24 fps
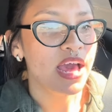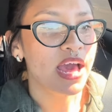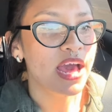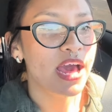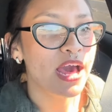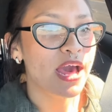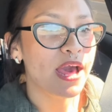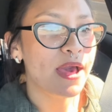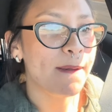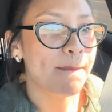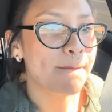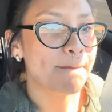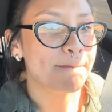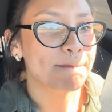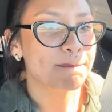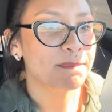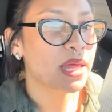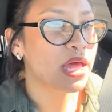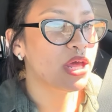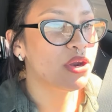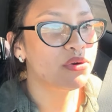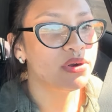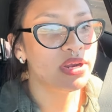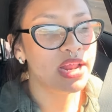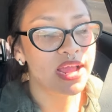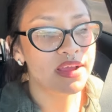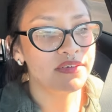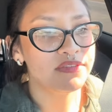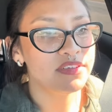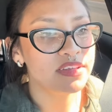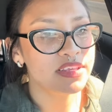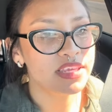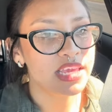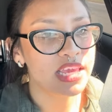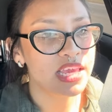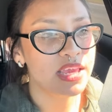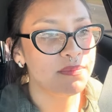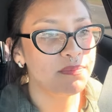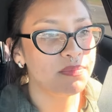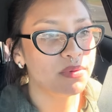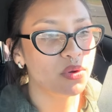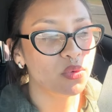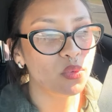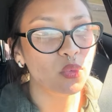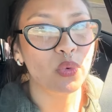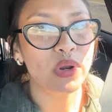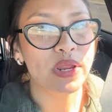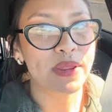I don't have to keep
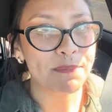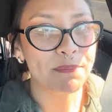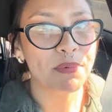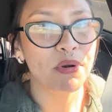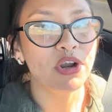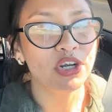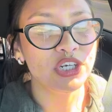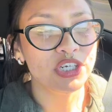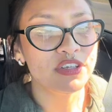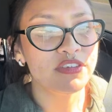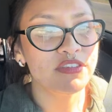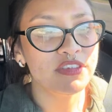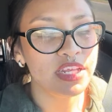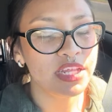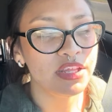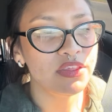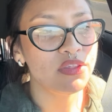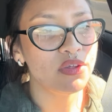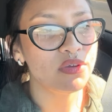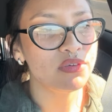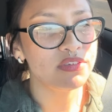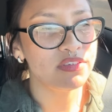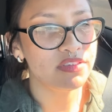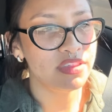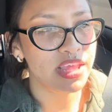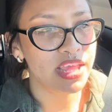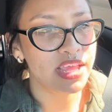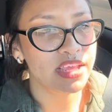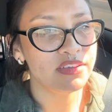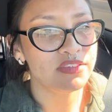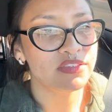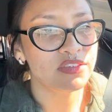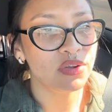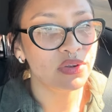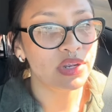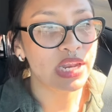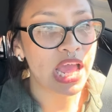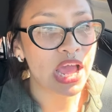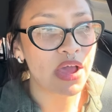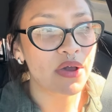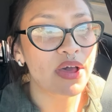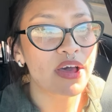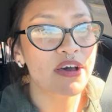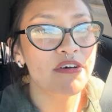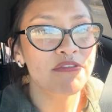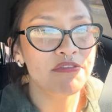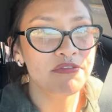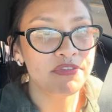repurchasing those things. So
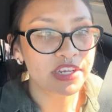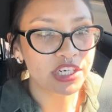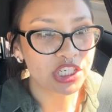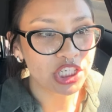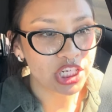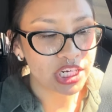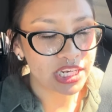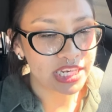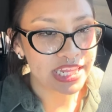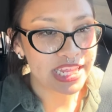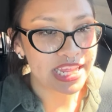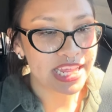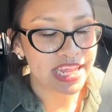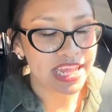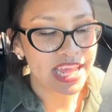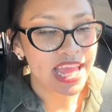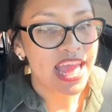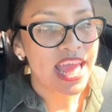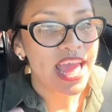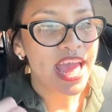now officially